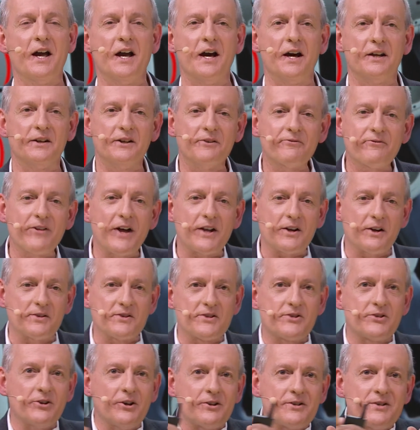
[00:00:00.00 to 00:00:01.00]
And if that
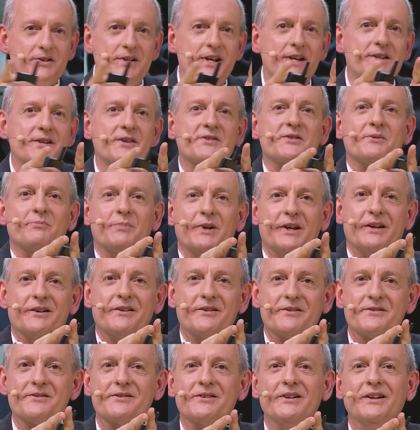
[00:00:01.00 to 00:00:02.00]
uncertainty
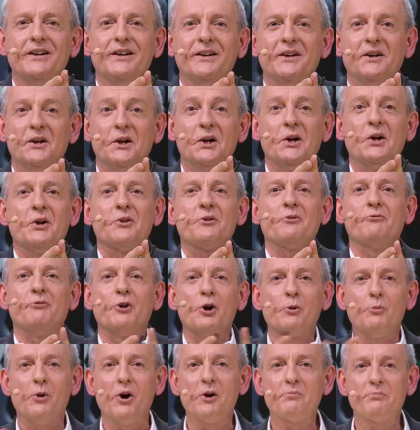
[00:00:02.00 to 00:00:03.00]
disappears, the
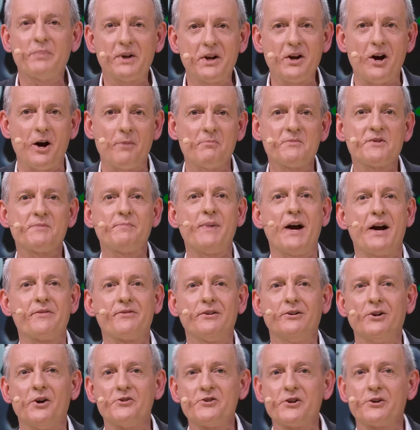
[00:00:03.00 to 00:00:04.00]
robot becomes
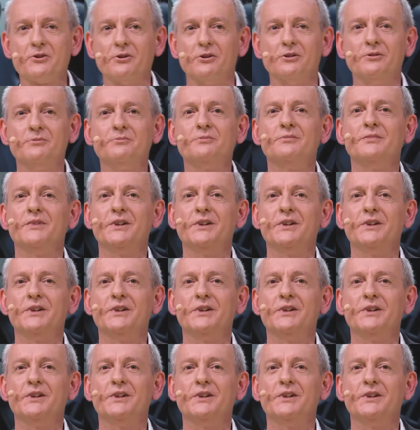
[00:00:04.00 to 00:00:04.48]
pathological.